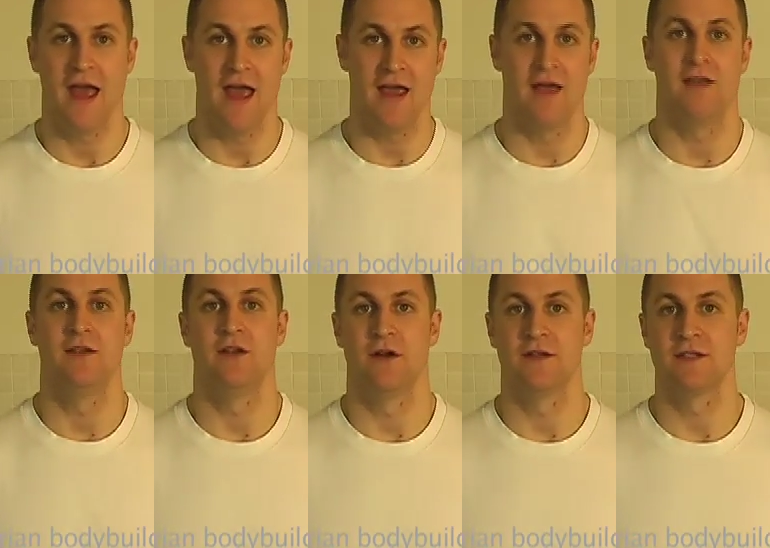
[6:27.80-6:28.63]

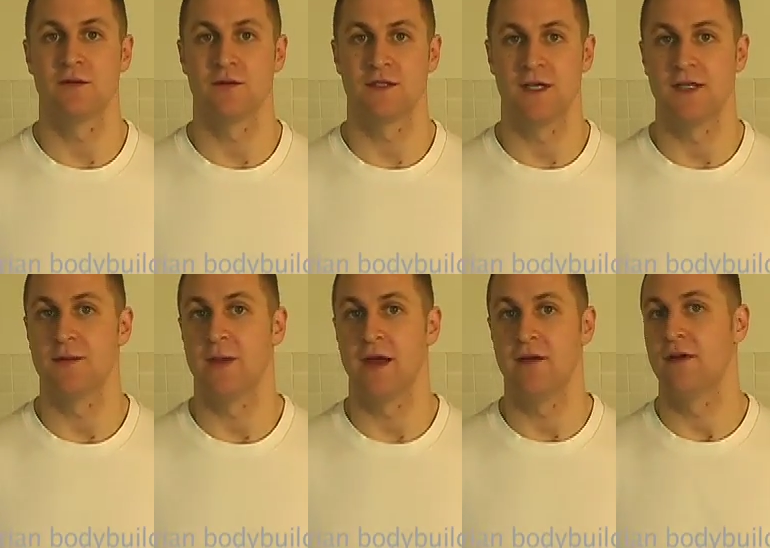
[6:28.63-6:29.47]
and, still stick to
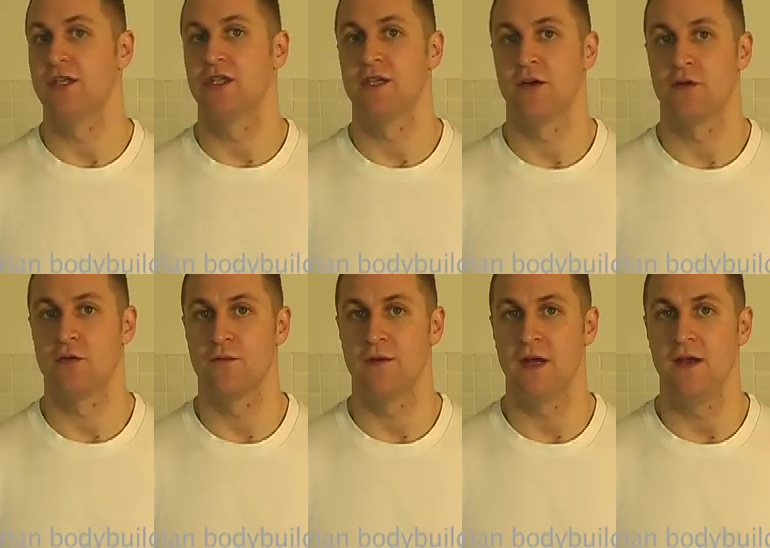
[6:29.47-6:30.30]
being a vegetarian or
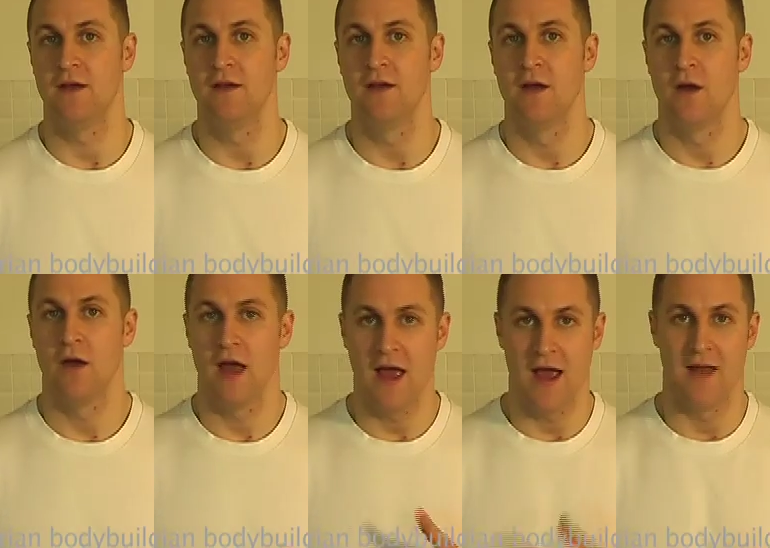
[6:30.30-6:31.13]
vegan
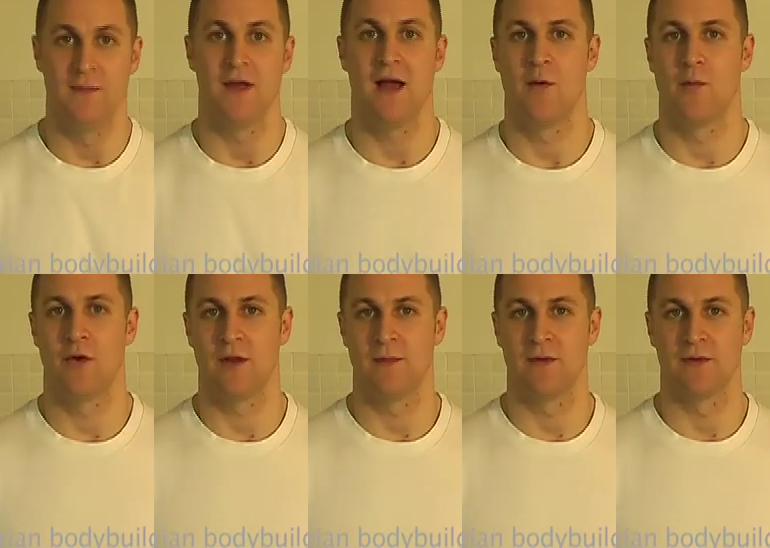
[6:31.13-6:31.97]
and become a
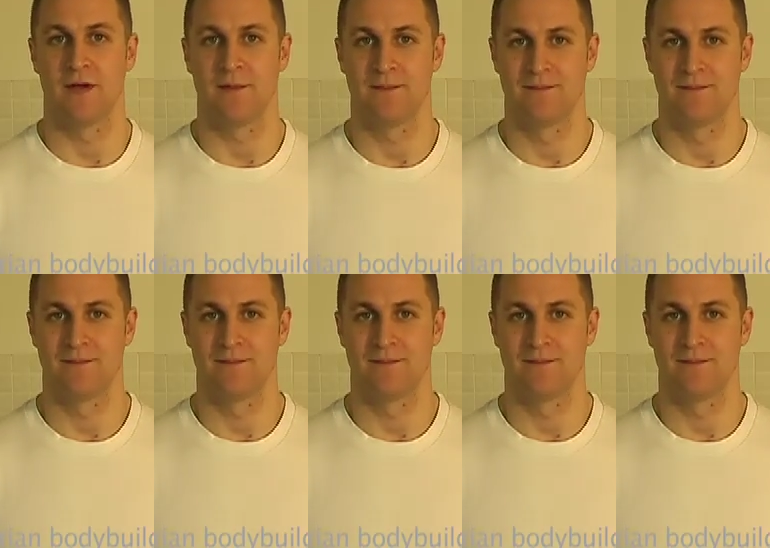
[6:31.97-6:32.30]
bodybuilder.